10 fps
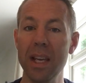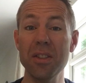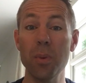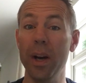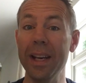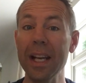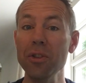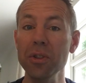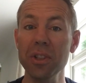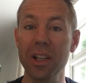It's quite
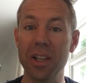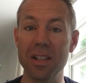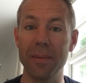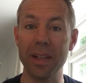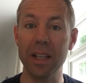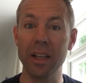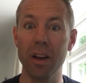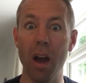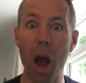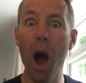natural to look at something and
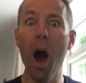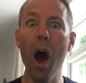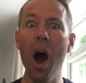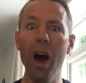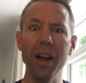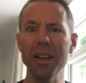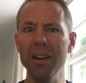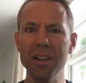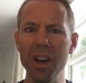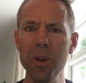go, oh, I
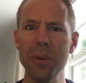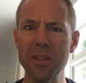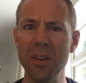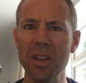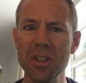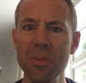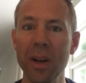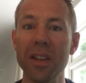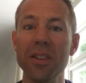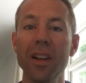can't cope, it's far too
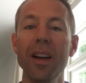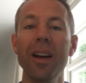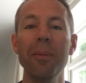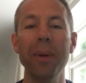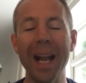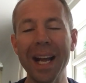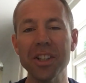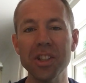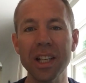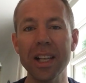much. But
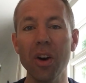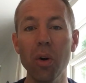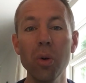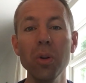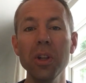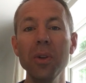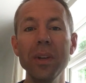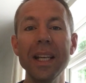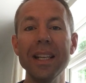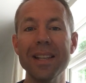actually, all you
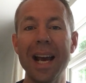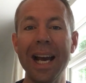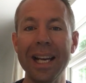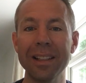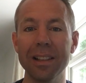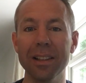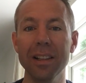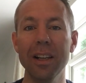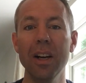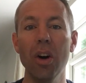need is a handle.
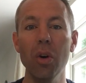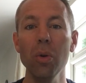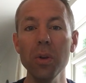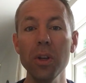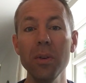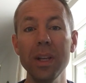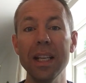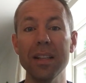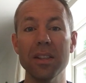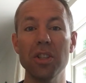All you
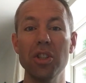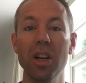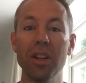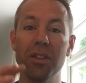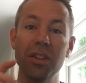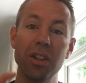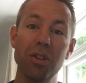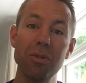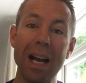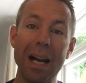need is a chance to
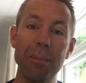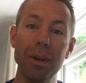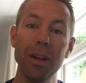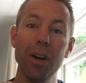grab